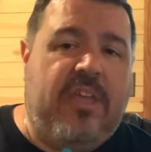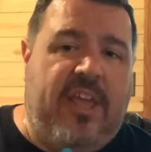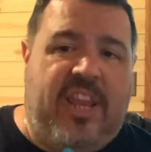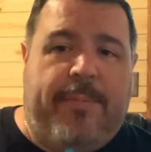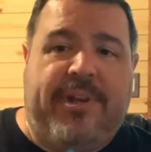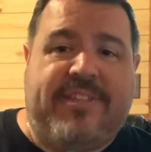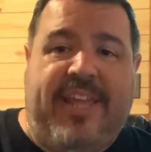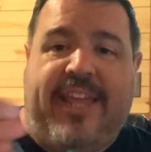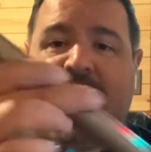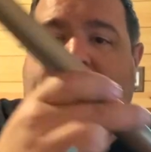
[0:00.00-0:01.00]
and I'm gonna
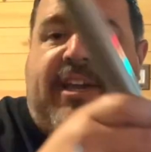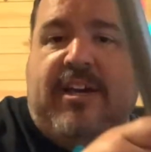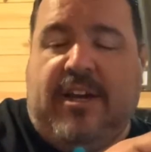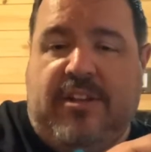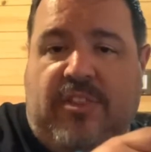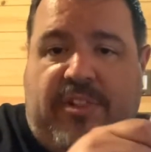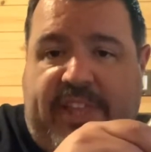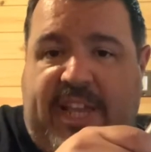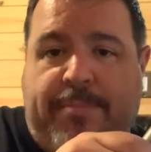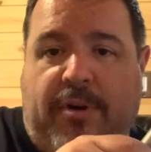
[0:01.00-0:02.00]
take another
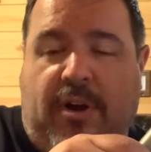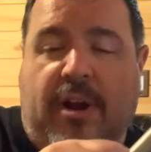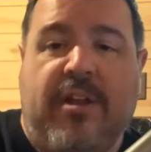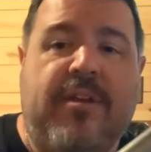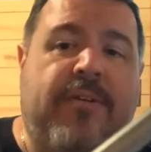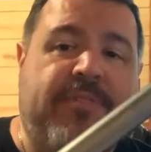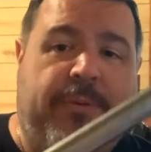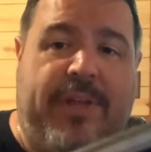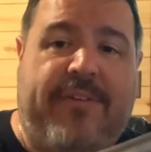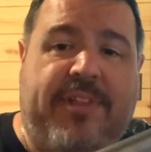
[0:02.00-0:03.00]
link bar that
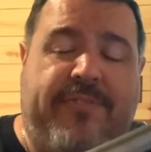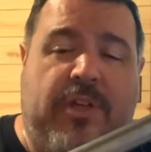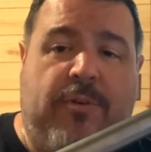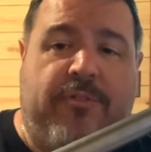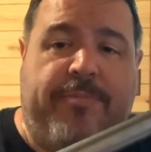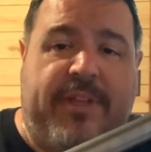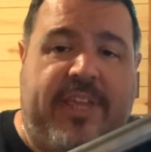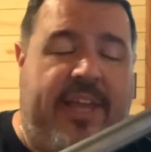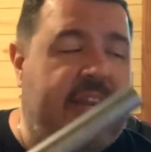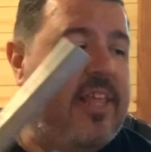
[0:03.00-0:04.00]
we have left over from the
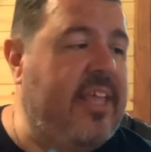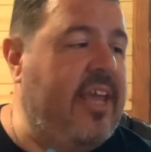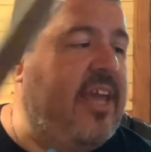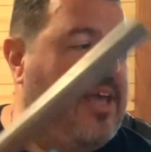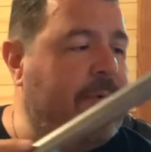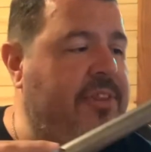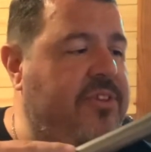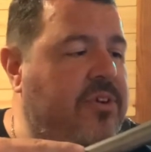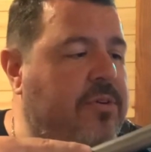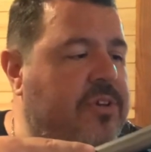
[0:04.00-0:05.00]
kit, and I'm gonna
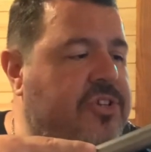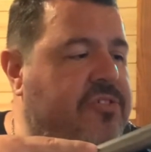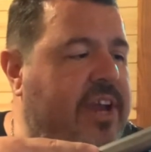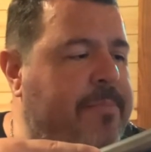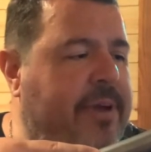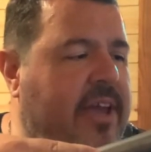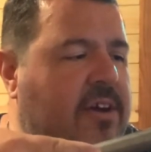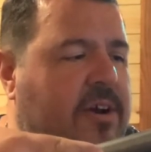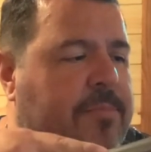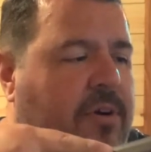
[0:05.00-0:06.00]
do a straight
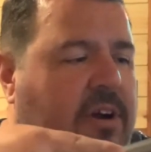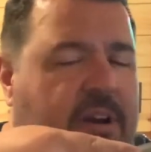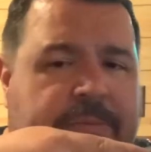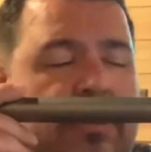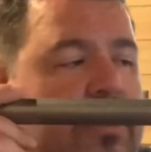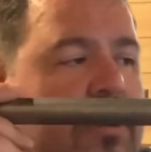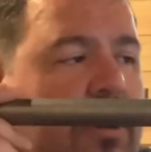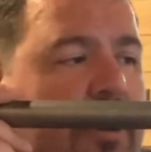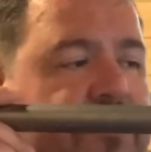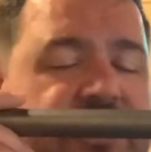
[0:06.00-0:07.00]
panhard bar
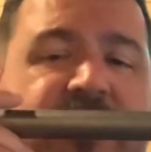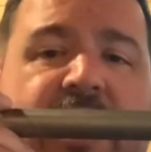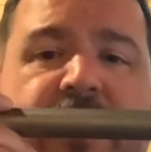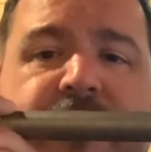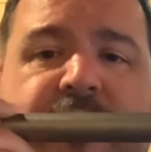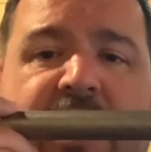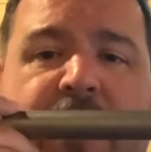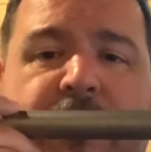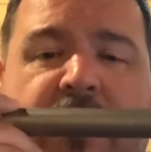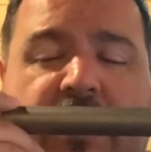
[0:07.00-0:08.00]
off the side of the
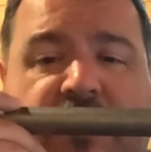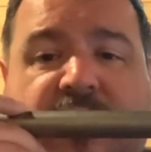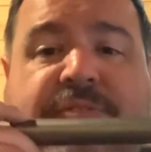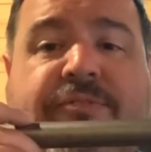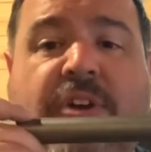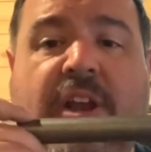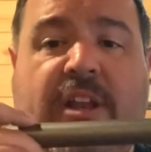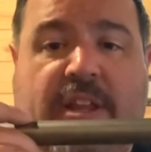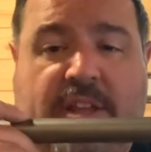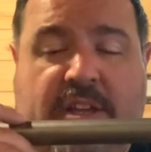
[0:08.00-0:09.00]
frame to the front
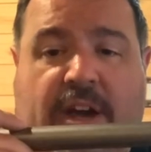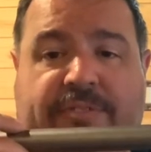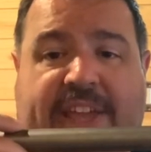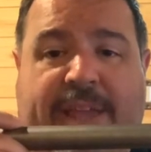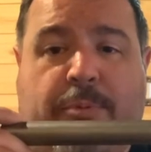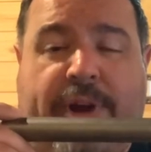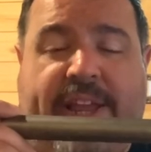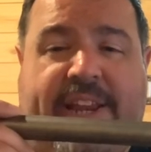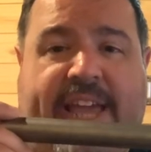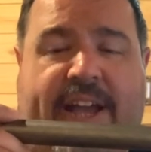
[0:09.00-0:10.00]
of the
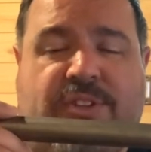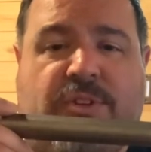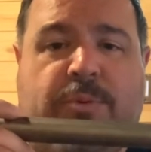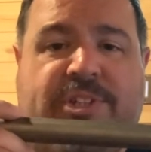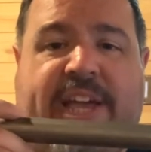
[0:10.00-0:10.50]
8.8 axle, which